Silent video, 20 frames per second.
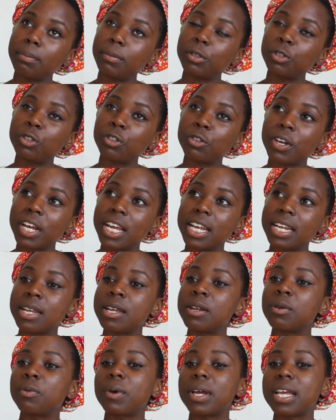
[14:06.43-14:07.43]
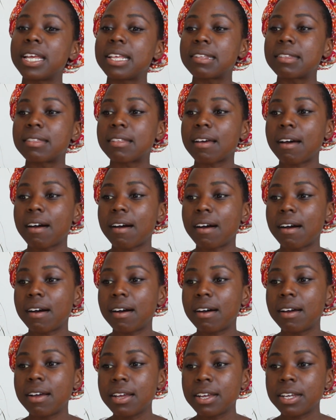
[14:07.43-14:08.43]
portrayed in ways that
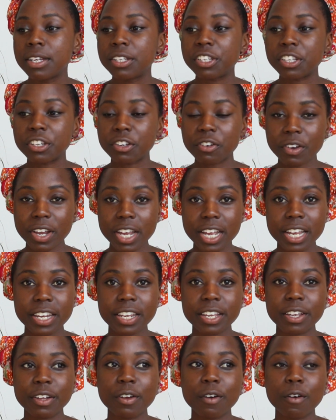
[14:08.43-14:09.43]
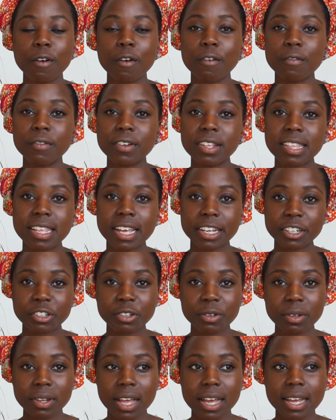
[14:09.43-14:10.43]
are degrading or over
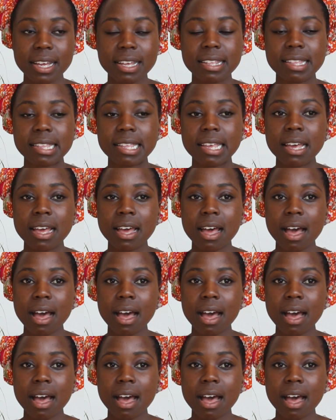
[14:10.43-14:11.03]
sexualized